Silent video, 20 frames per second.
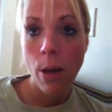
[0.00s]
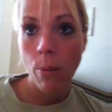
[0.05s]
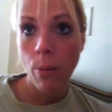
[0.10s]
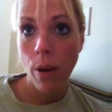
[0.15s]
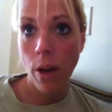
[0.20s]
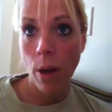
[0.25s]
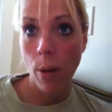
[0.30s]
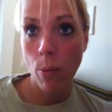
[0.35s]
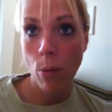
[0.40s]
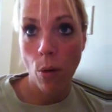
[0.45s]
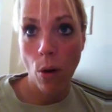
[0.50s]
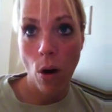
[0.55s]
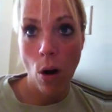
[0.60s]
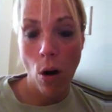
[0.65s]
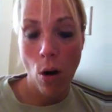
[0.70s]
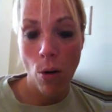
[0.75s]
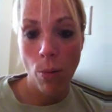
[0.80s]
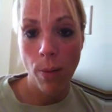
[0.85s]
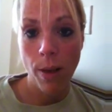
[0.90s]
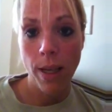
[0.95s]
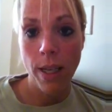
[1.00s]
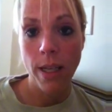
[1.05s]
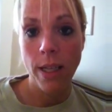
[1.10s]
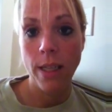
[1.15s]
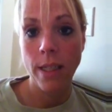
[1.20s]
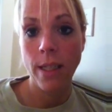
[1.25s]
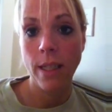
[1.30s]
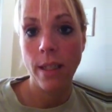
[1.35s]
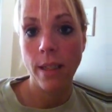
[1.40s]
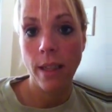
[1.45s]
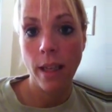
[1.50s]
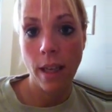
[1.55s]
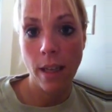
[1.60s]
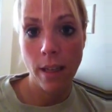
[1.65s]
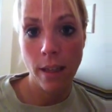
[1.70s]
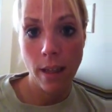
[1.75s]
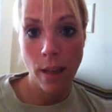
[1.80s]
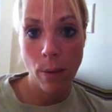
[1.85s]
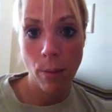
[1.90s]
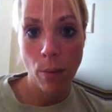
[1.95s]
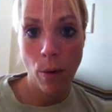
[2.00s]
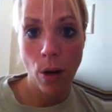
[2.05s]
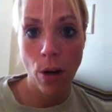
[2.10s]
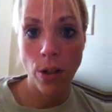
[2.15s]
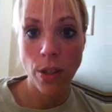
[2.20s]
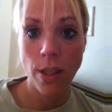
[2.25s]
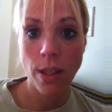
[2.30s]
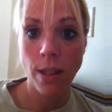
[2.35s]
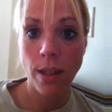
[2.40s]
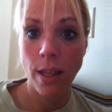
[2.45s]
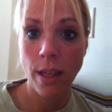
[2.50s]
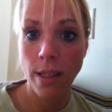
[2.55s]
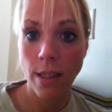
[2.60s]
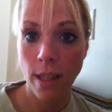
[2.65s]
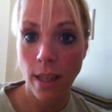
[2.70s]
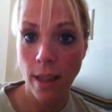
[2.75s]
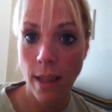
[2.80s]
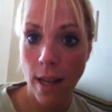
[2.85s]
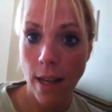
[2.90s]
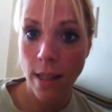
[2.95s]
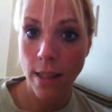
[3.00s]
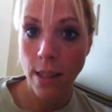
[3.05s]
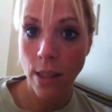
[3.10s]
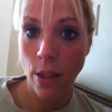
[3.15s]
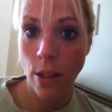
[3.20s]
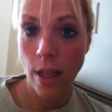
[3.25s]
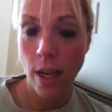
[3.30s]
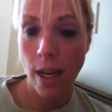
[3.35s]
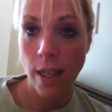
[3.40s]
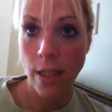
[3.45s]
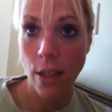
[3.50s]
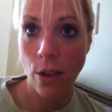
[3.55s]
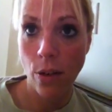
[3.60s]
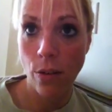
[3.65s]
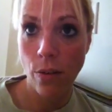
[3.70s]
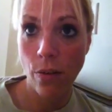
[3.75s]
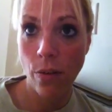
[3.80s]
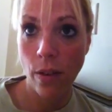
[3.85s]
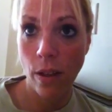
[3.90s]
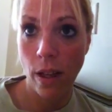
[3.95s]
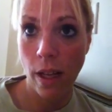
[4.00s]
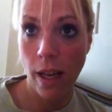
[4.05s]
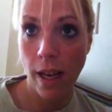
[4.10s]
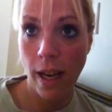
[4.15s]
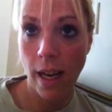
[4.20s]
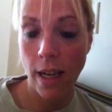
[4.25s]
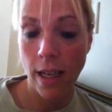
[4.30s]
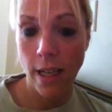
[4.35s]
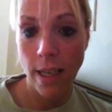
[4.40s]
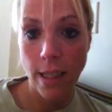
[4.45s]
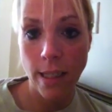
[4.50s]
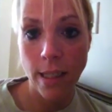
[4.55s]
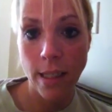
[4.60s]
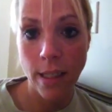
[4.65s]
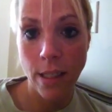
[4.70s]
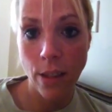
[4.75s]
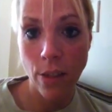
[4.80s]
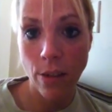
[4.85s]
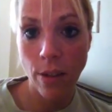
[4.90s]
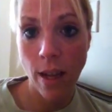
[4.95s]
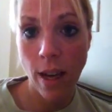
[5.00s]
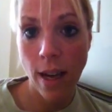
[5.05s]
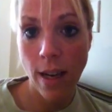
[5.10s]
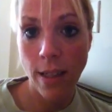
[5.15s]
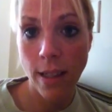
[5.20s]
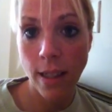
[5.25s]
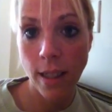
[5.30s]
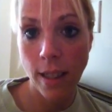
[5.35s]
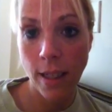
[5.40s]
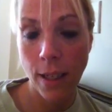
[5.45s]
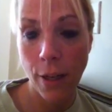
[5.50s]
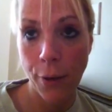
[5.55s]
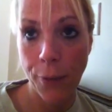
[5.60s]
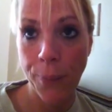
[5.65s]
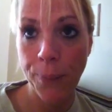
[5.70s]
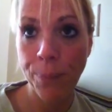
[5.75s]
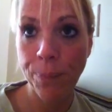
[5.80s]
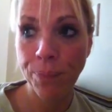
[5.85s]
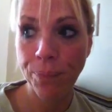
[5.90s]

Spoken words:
pick up more almonds and Think Thin bars and things like that so that I don't feel like I need to do that, you know.